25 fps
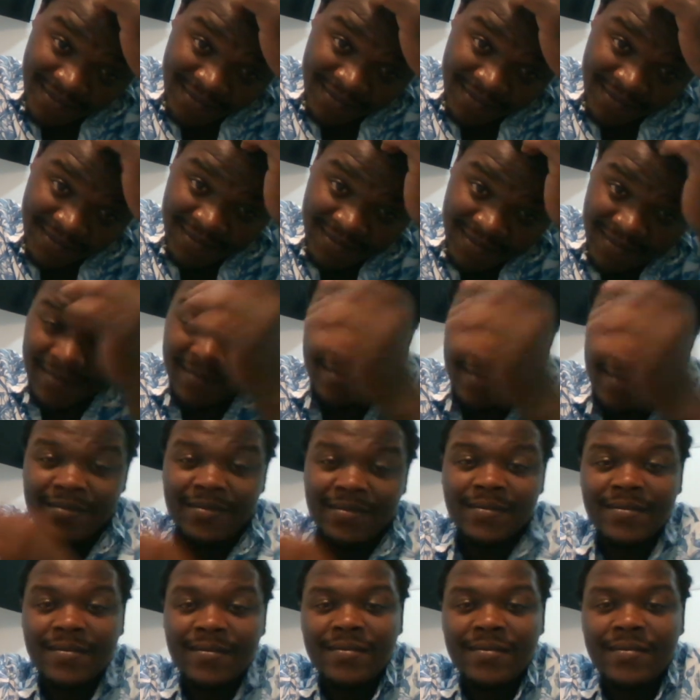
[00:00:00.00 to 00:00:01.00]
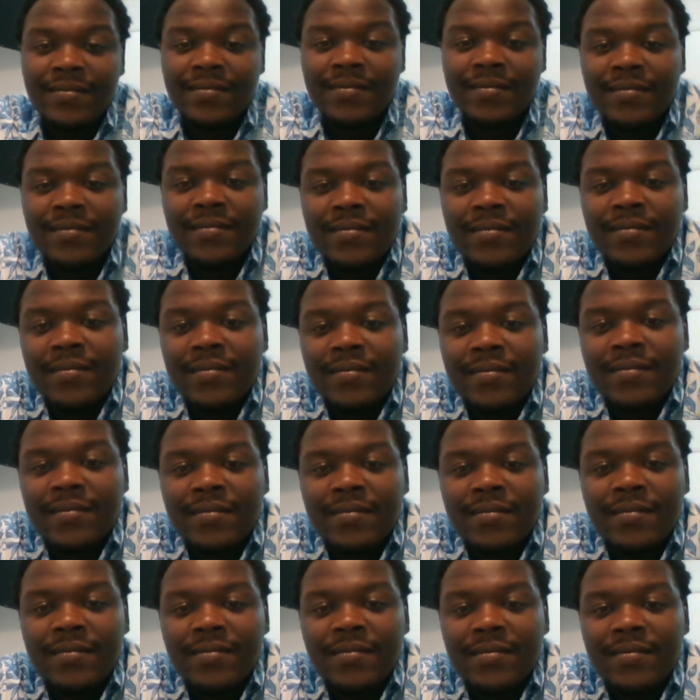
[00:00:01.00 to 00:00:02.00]

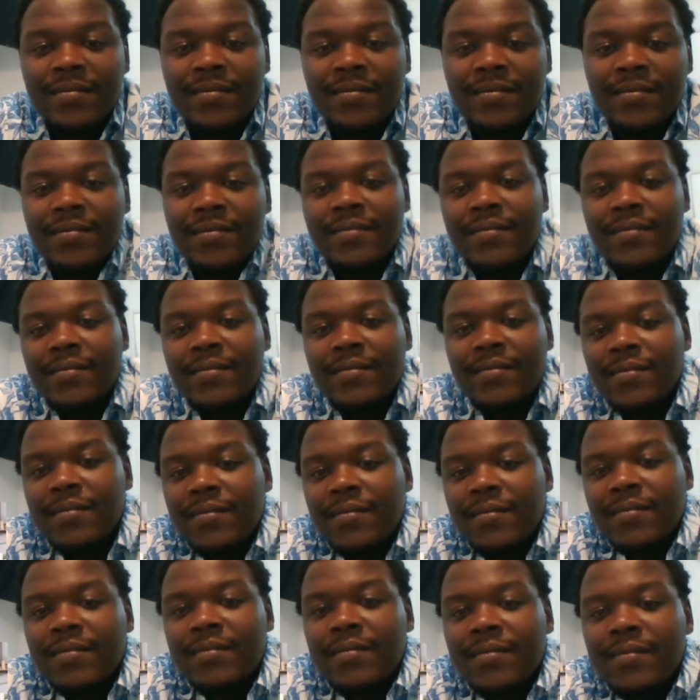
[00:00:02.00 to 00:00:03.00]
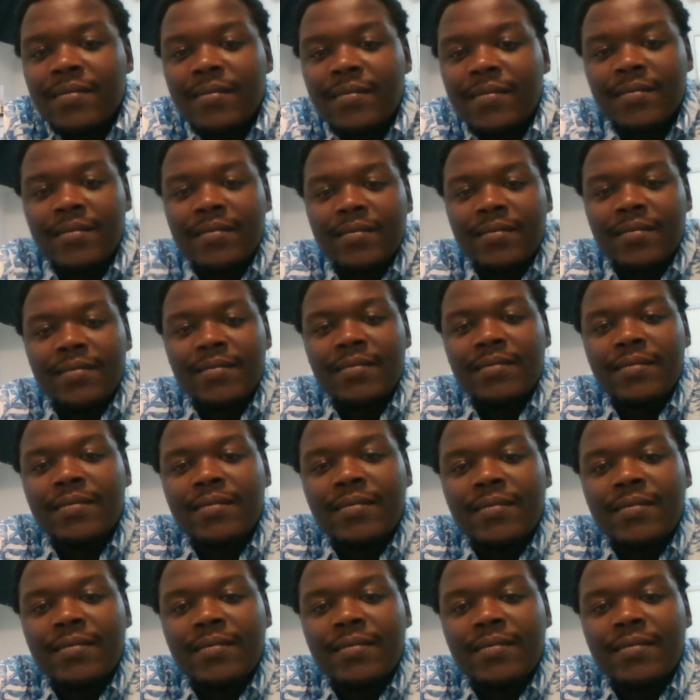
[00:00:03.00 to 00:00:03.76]
(not speaking)